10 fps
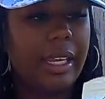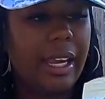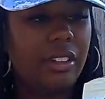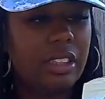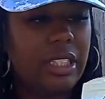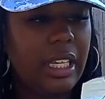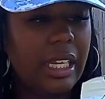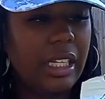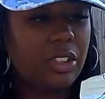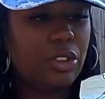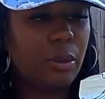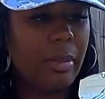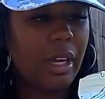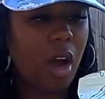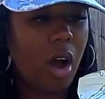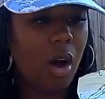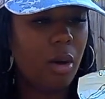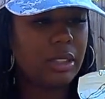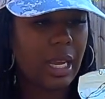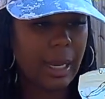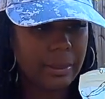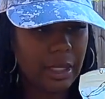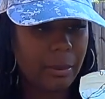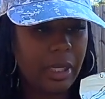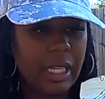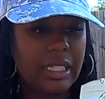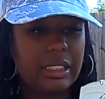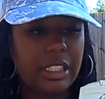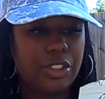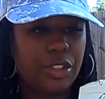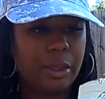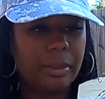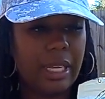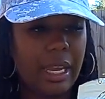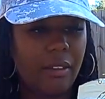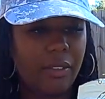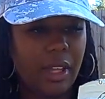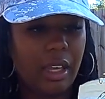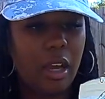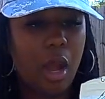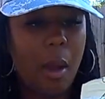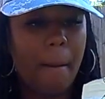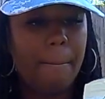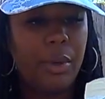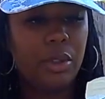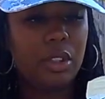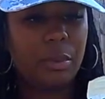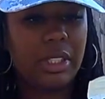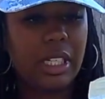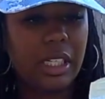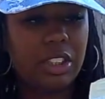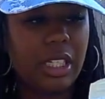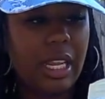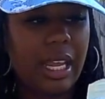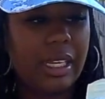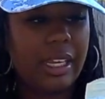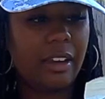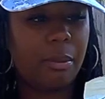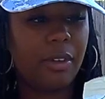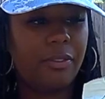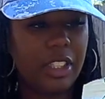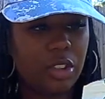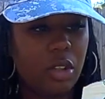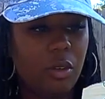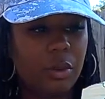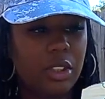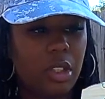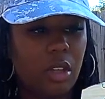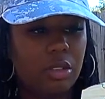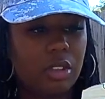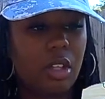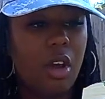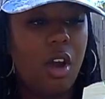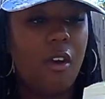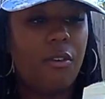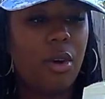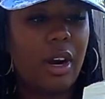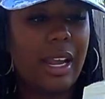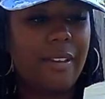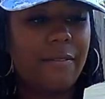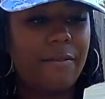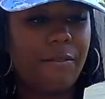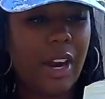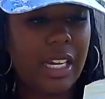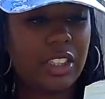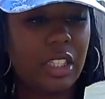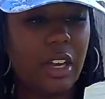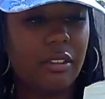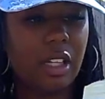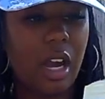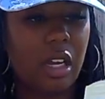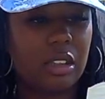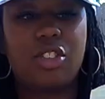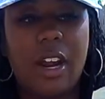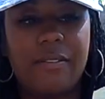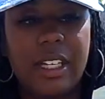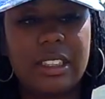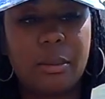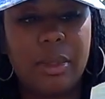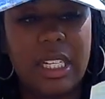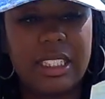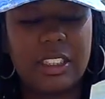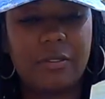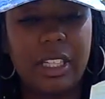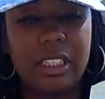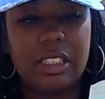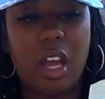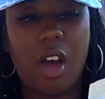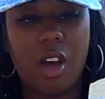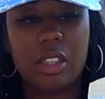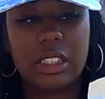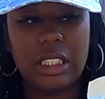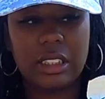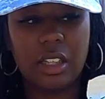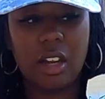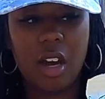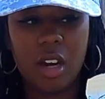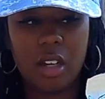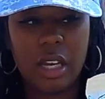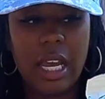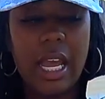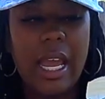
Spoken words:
guaranteed to make all types of plants extremely healthy, boost production, and give professional results for a fraction of the cost. Trifecta Plus feeds all season long